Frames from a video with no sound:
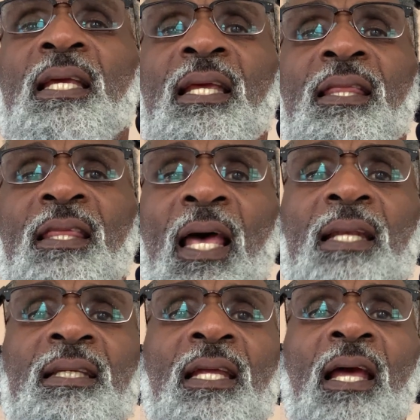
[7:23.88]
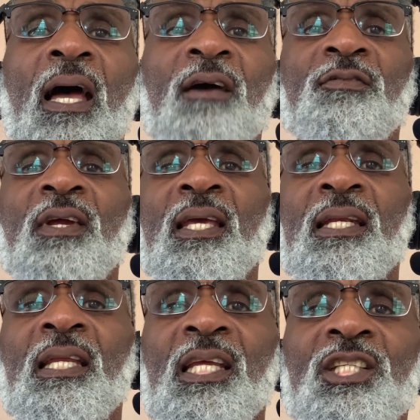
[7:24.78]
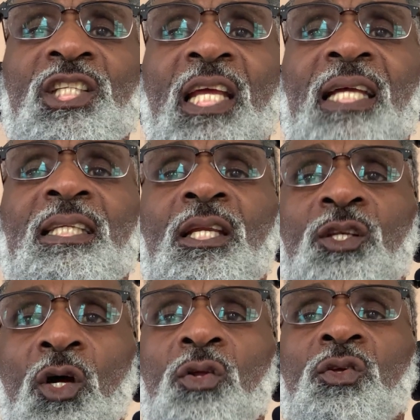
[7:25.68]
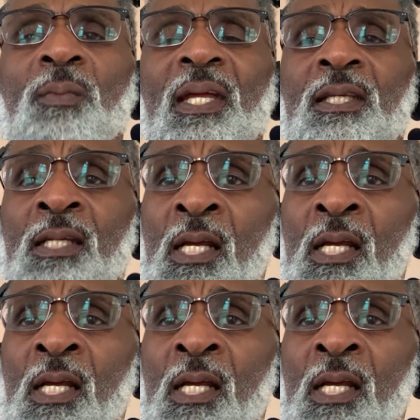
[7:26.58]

in that African Asiatic document